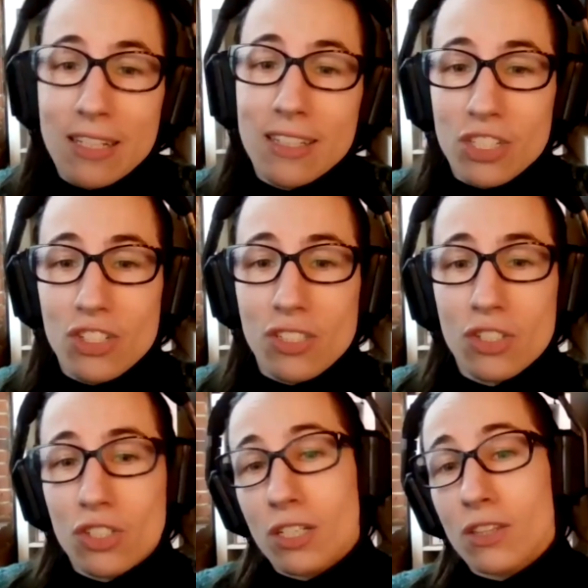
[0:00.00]

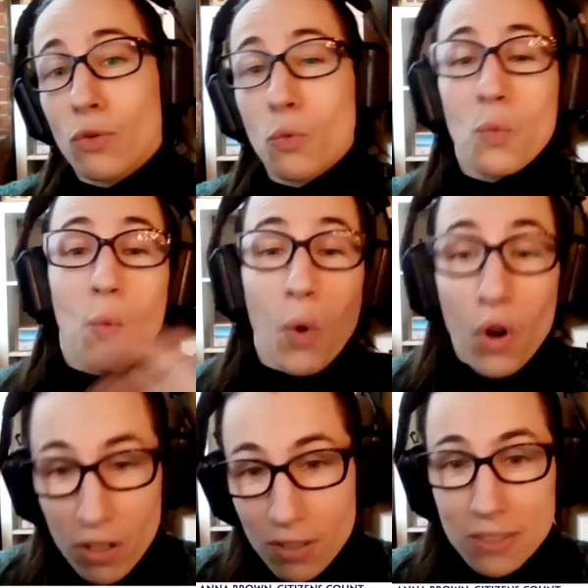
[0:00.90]
legislature in the
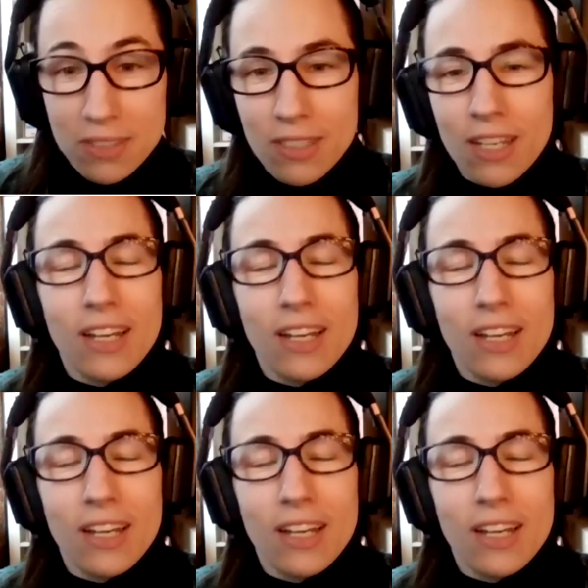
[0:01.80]
world